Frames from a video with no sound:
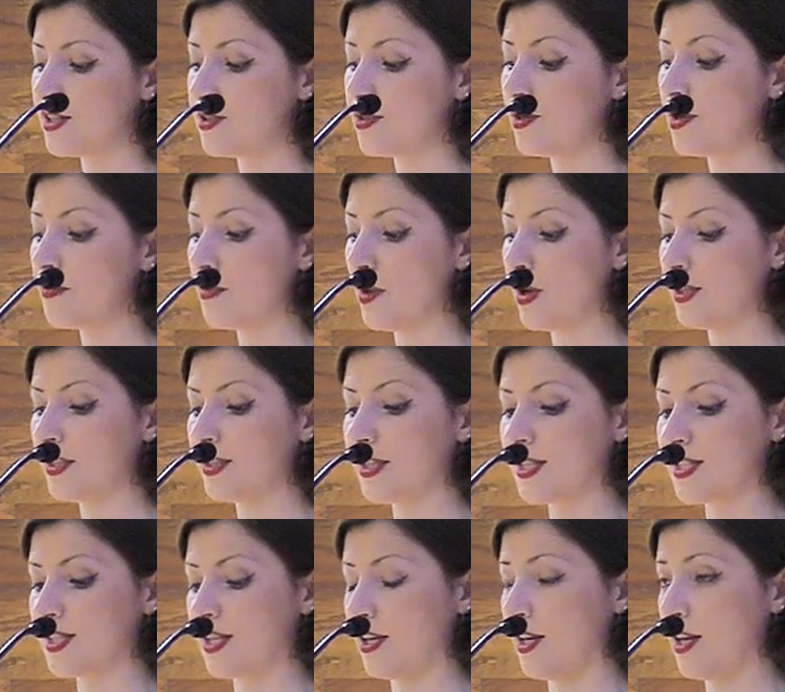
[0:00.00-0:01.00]
history,
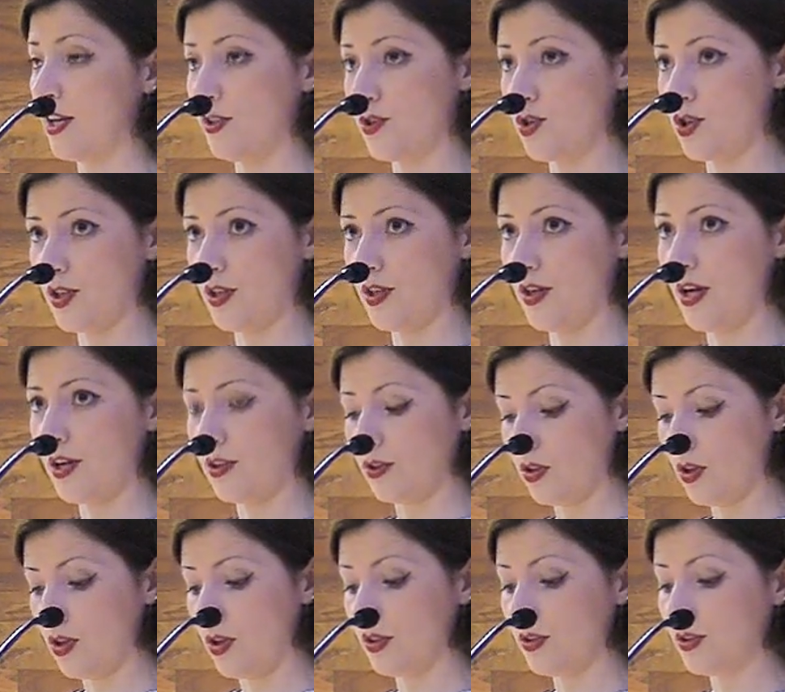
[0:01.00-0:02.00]
politics, and culture are
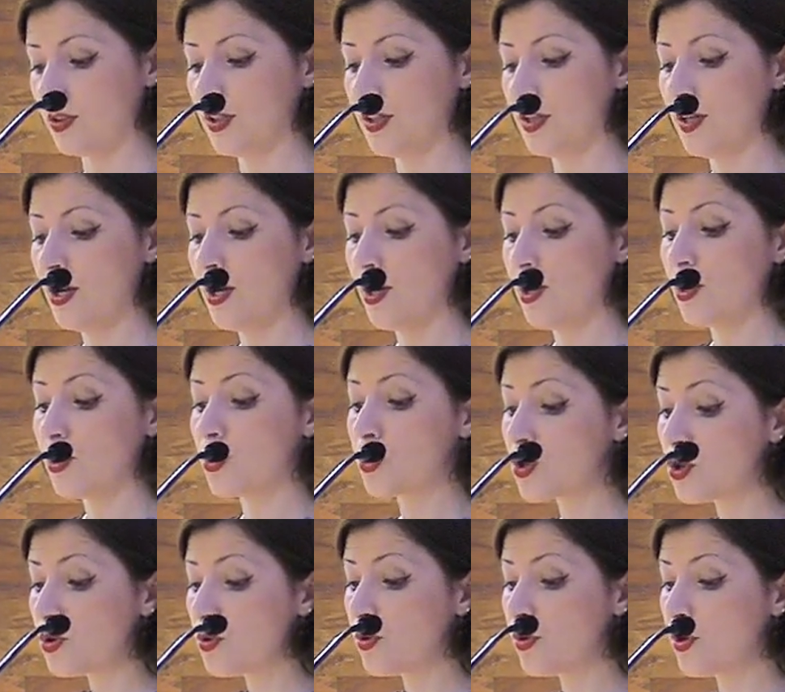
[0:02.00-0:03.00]
taught.
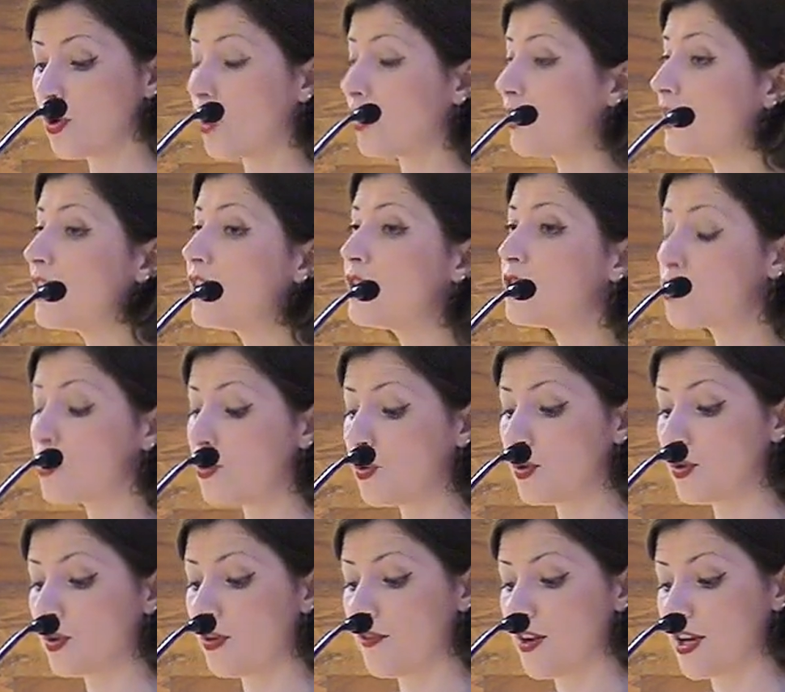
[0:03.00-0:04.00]
Two, only two
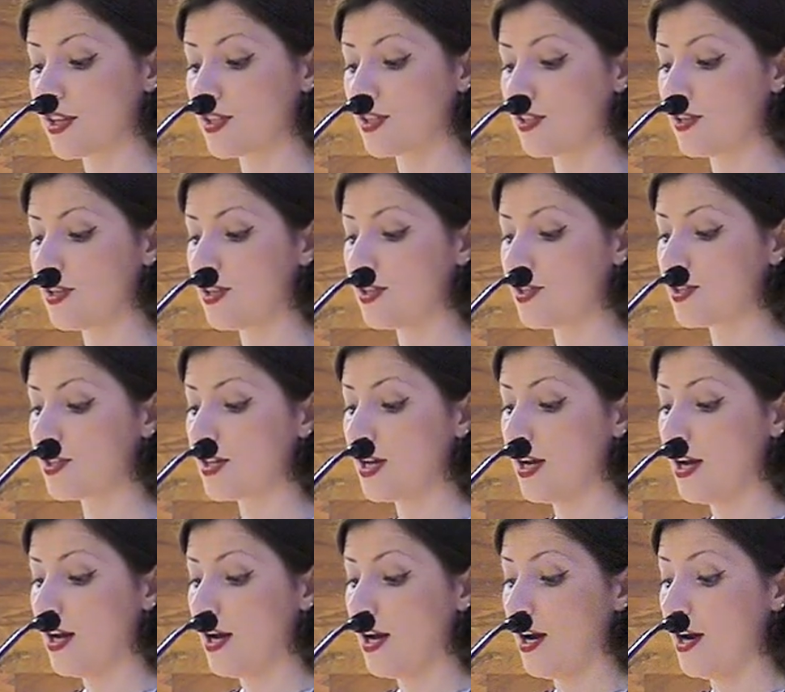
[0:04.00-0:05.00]
universities
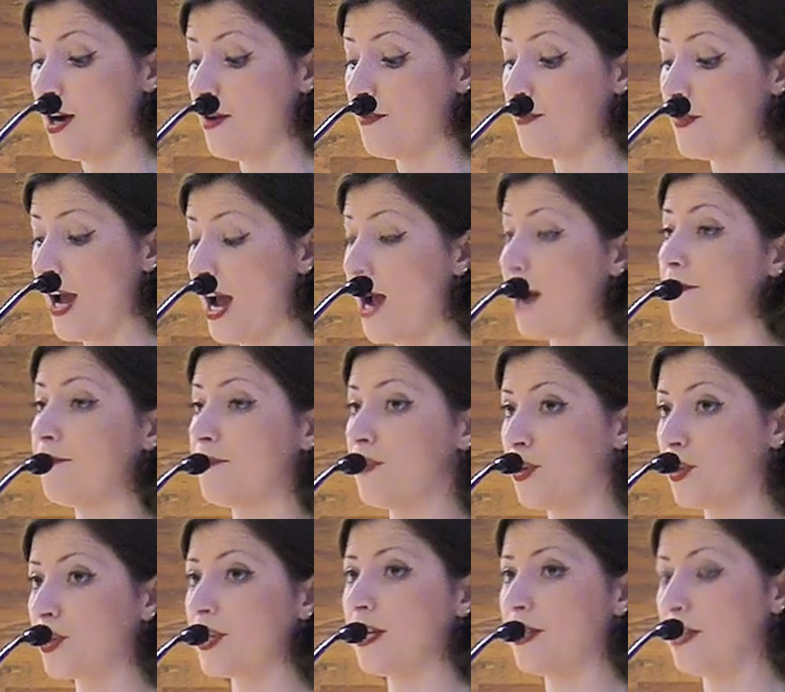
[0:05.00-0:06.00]
um, have
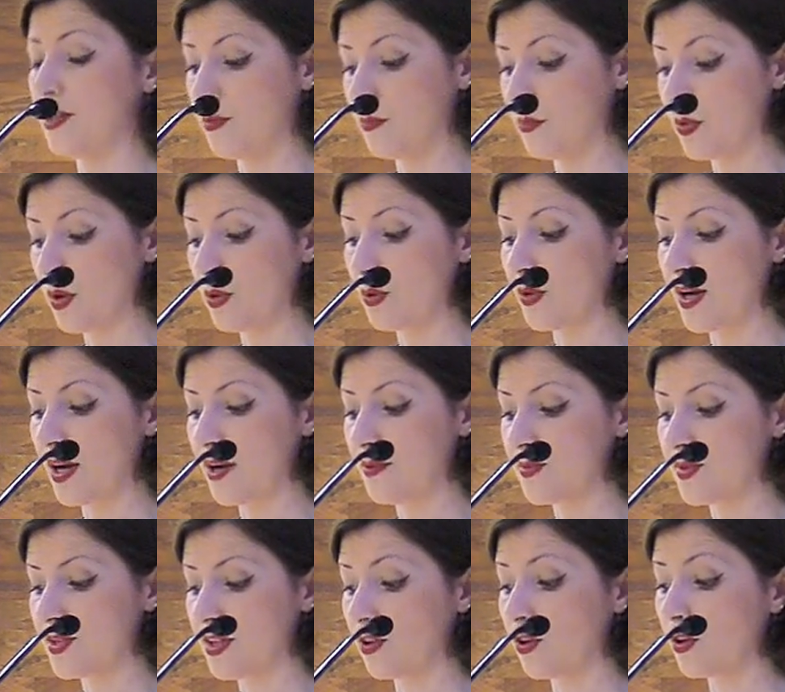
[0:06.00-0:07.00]
Ukrainian
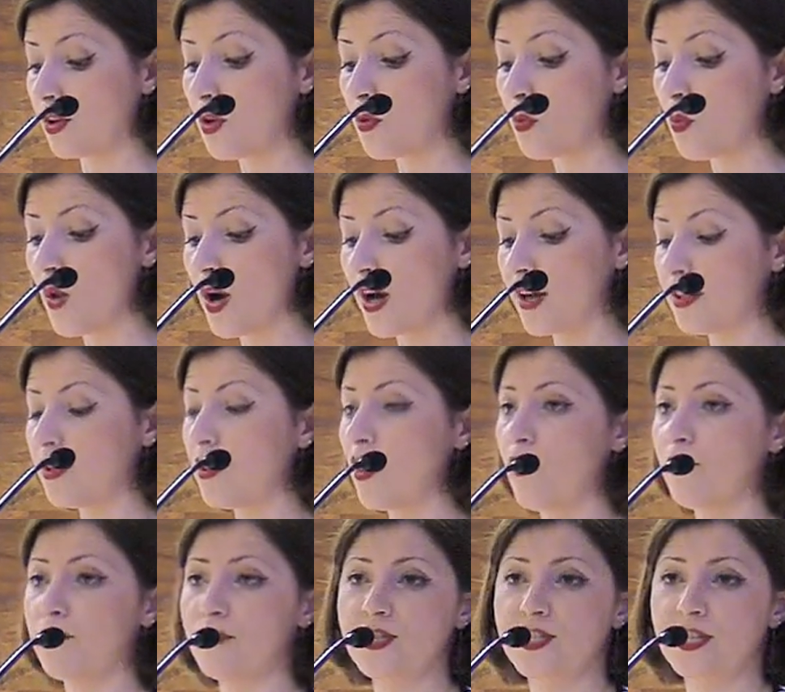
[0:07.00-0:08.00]
programs, and only one
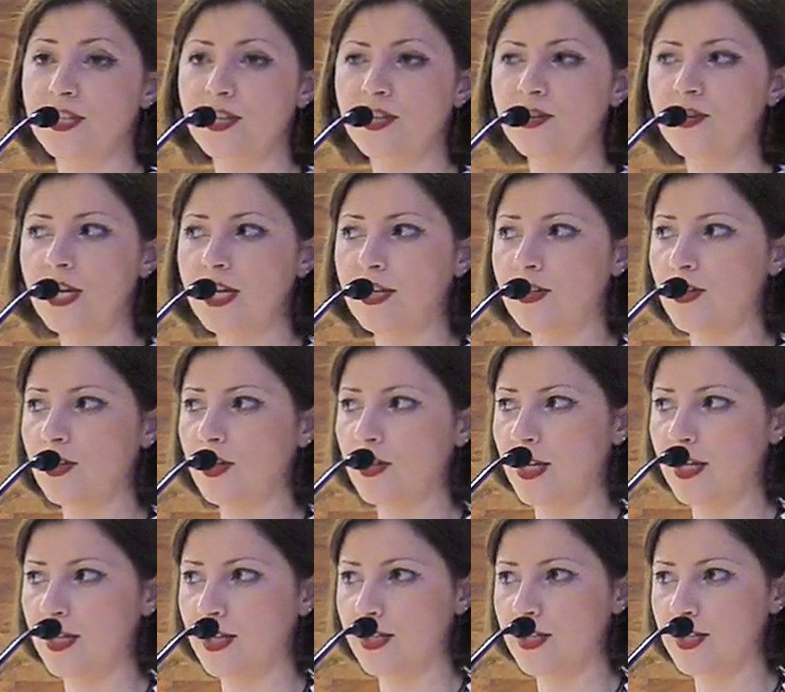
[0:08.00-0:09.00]
offers a degree in
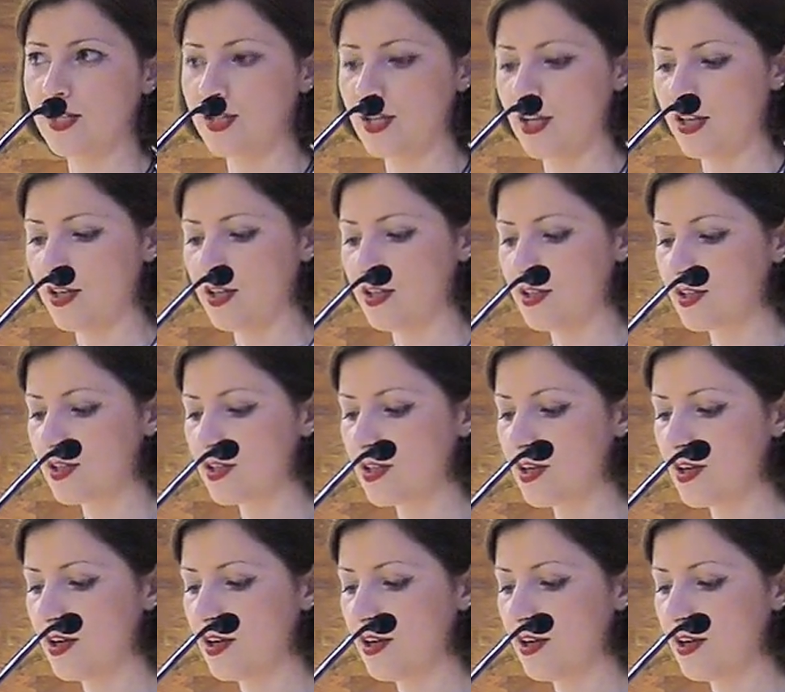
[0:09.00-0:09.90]
Ukrainian studies.